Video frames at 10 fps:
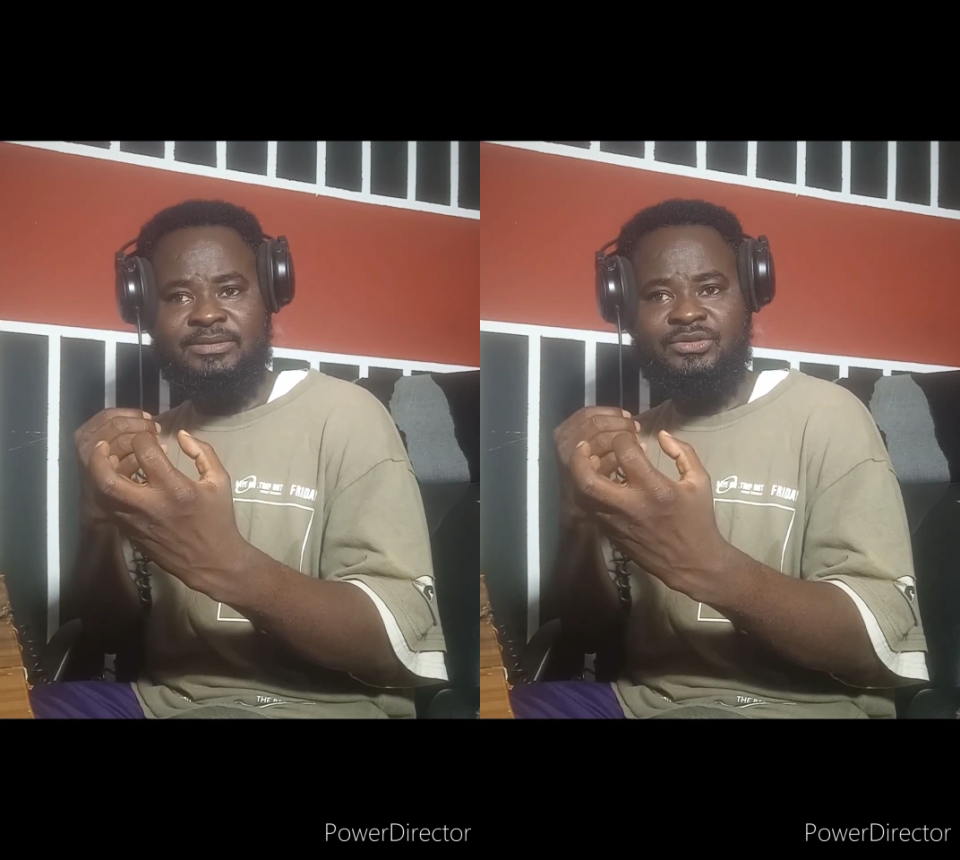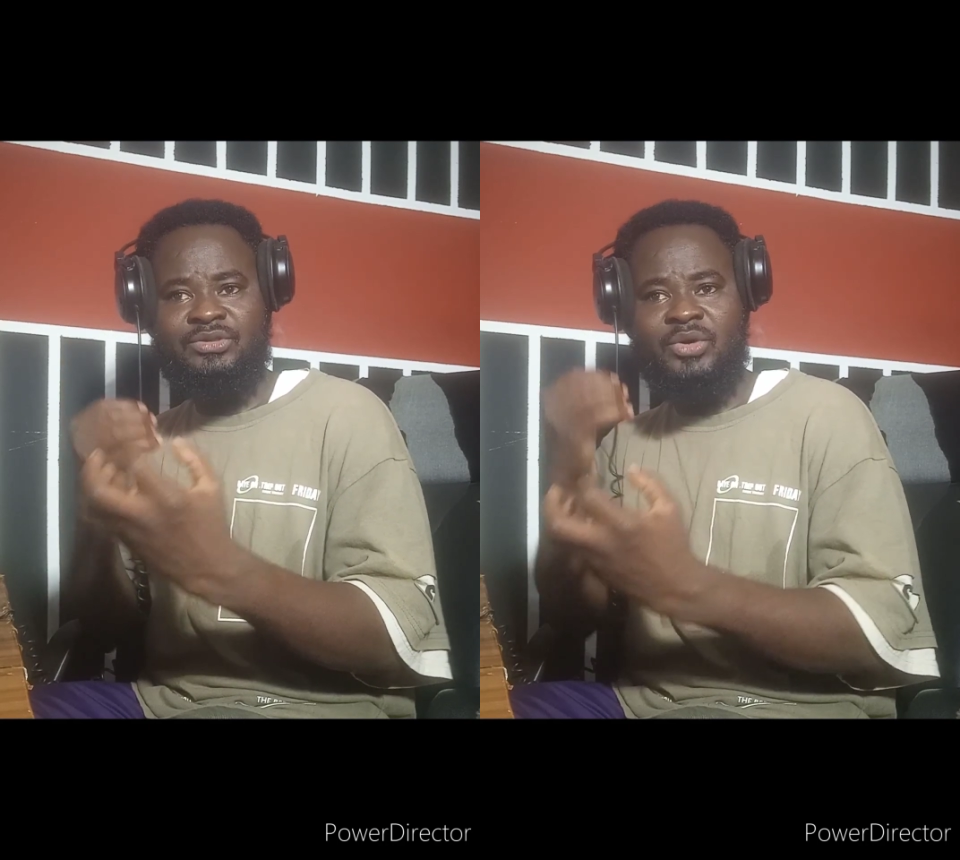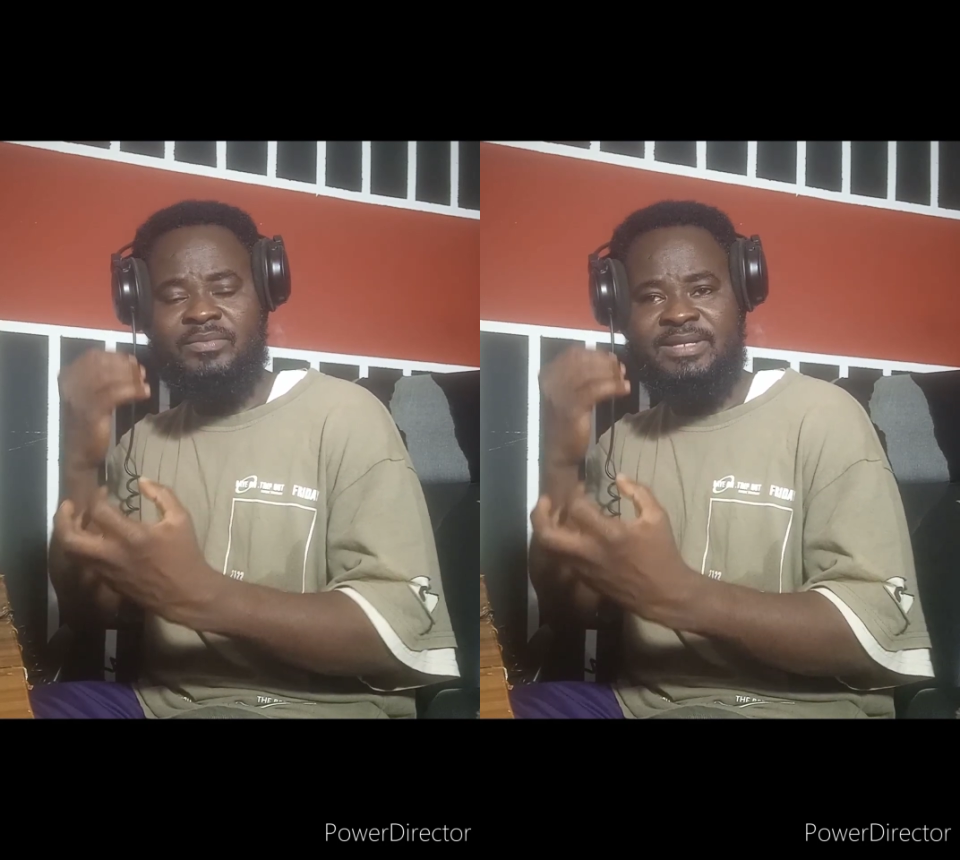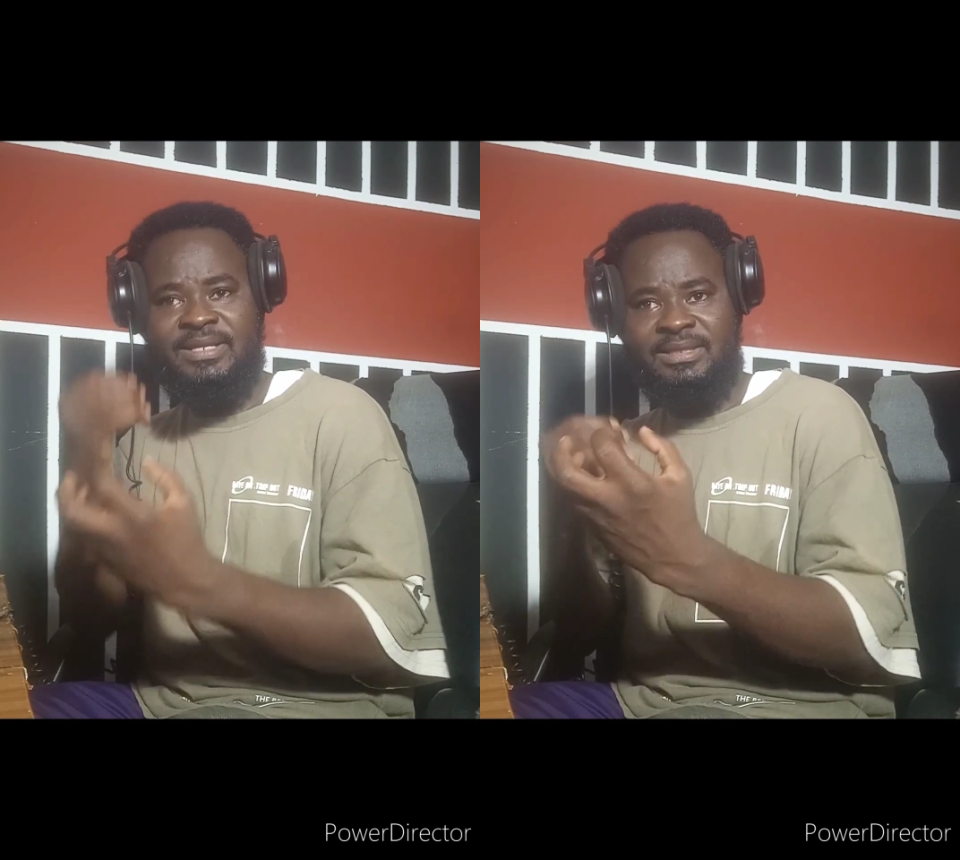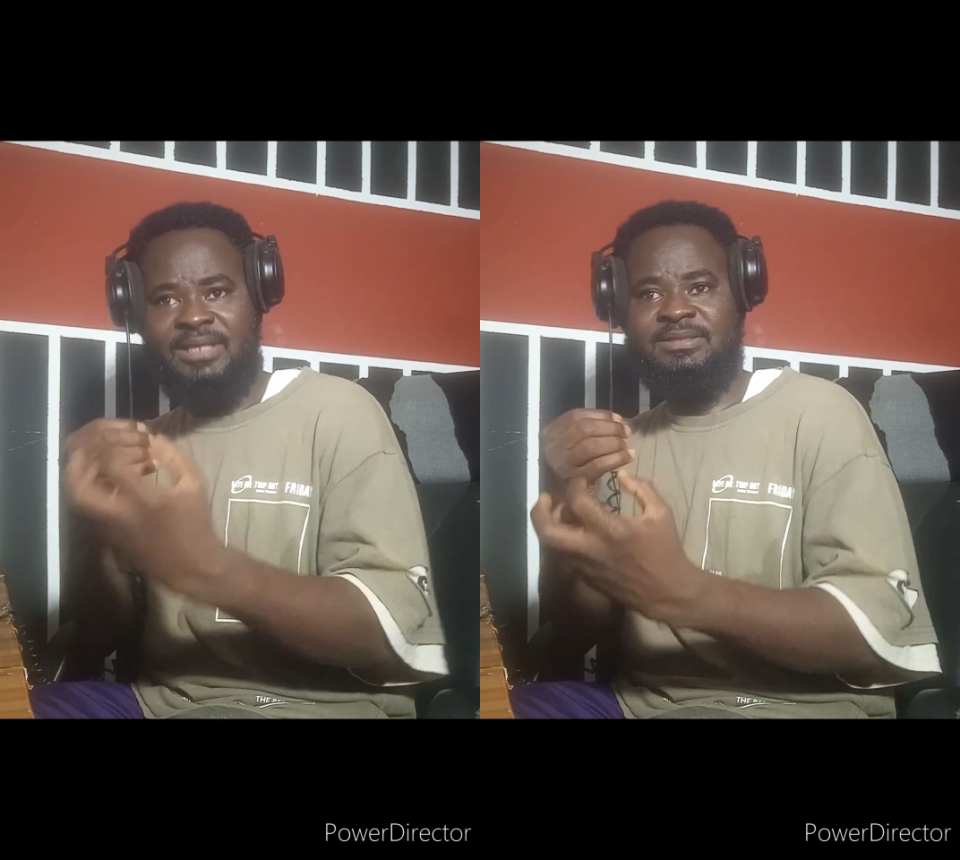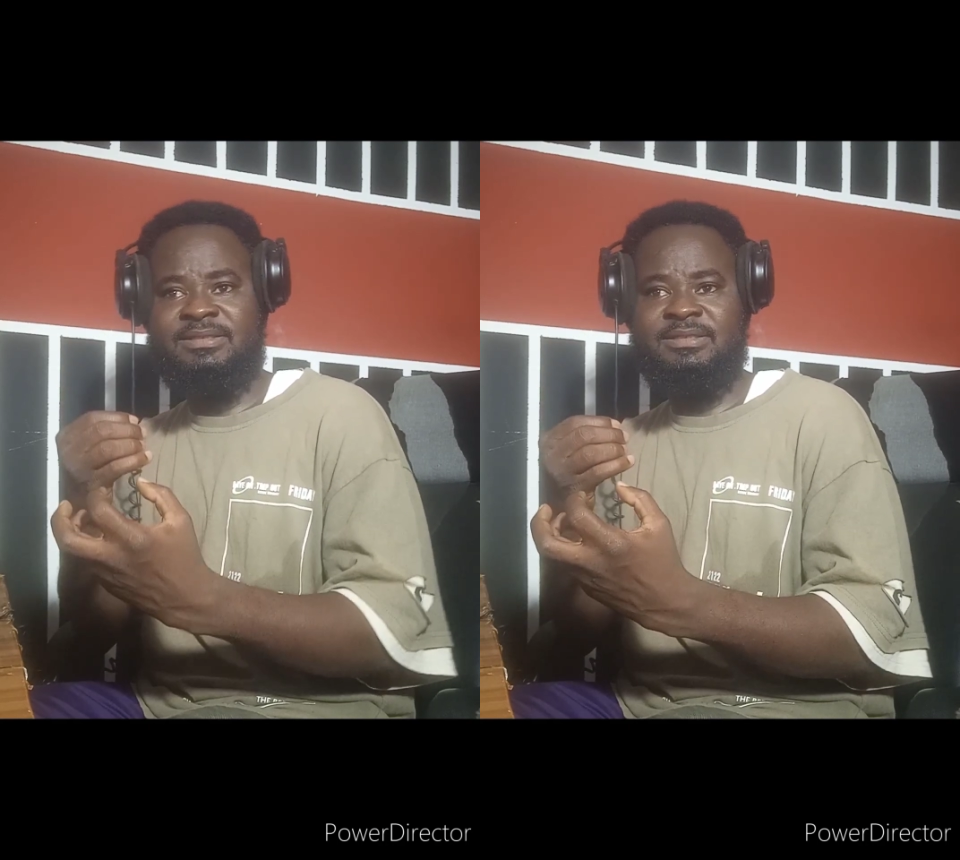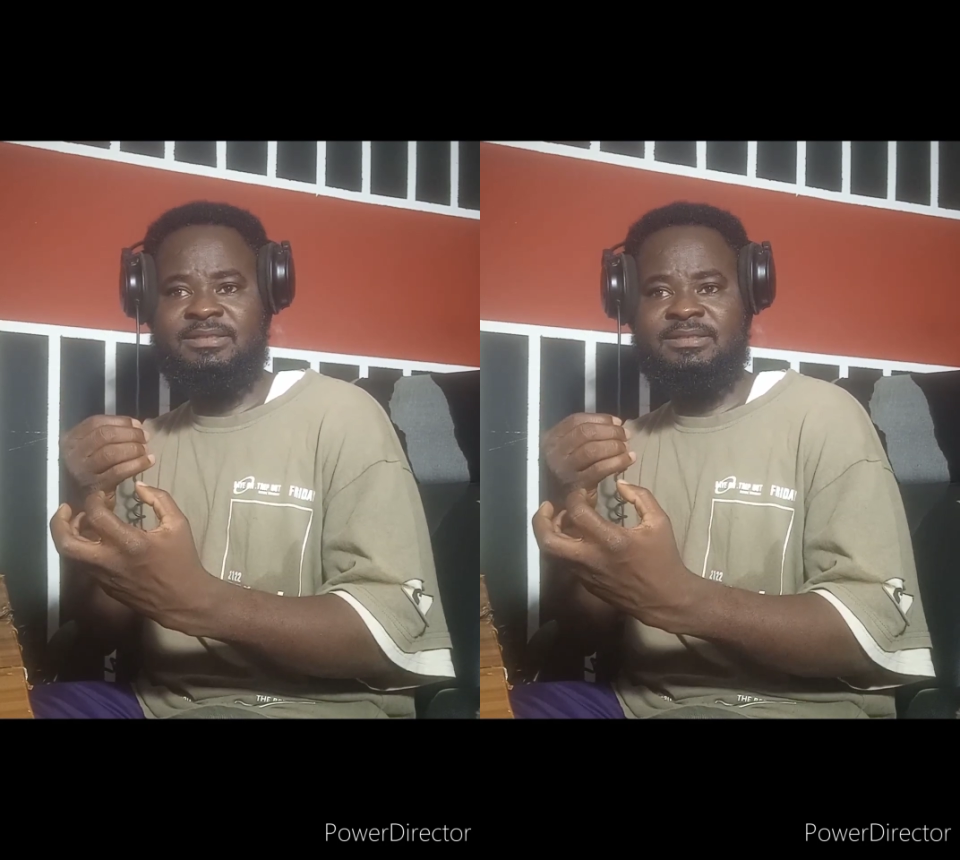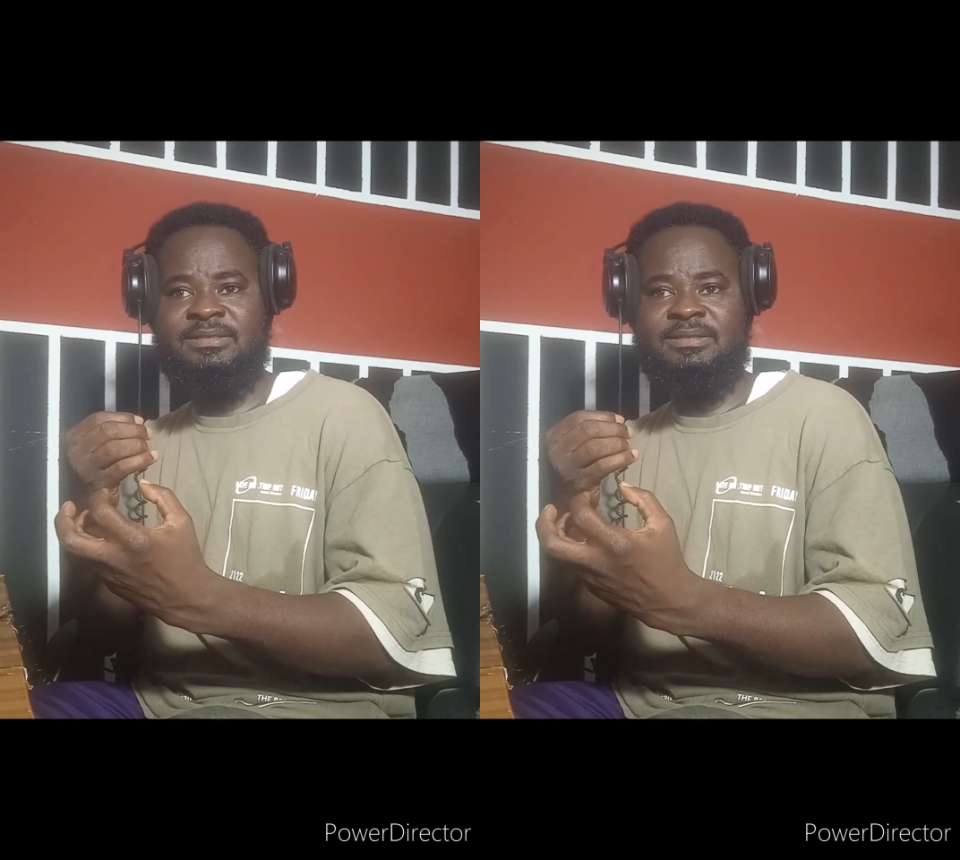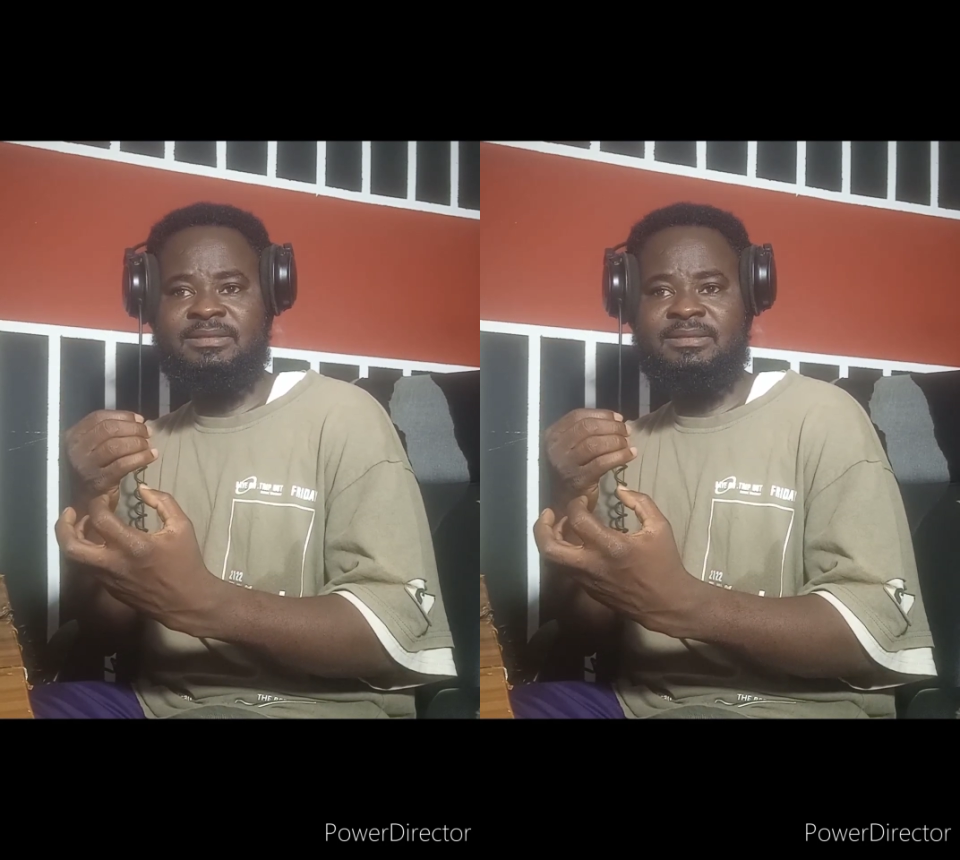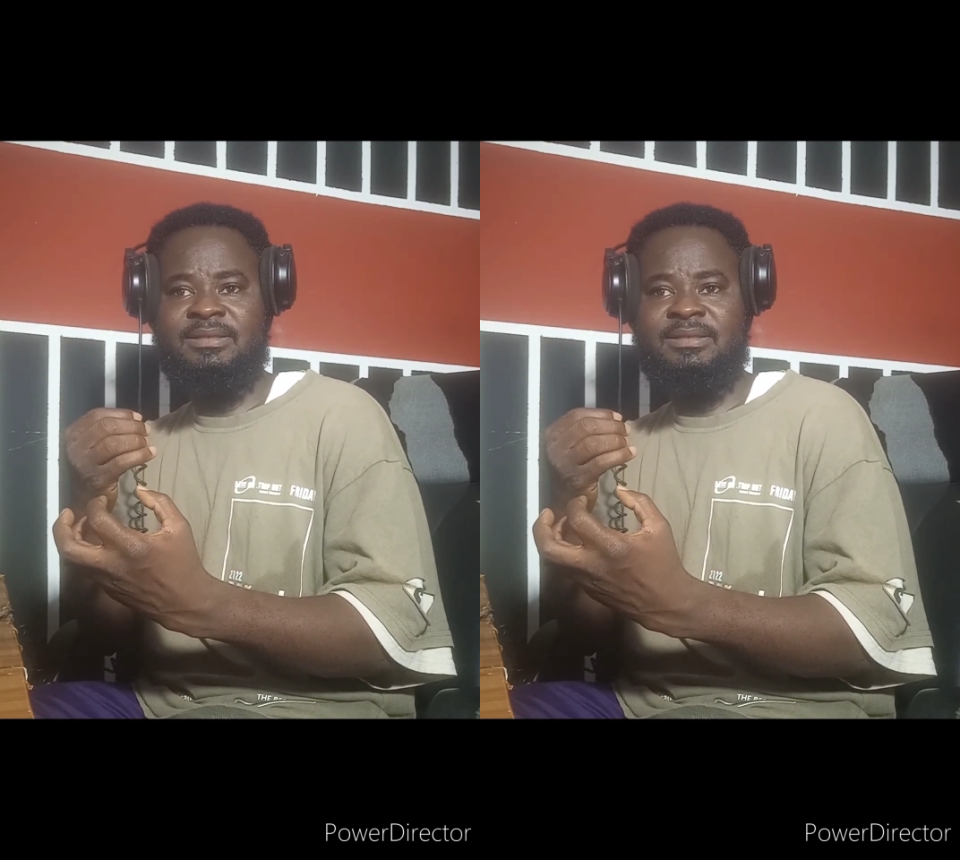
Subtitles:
so many things,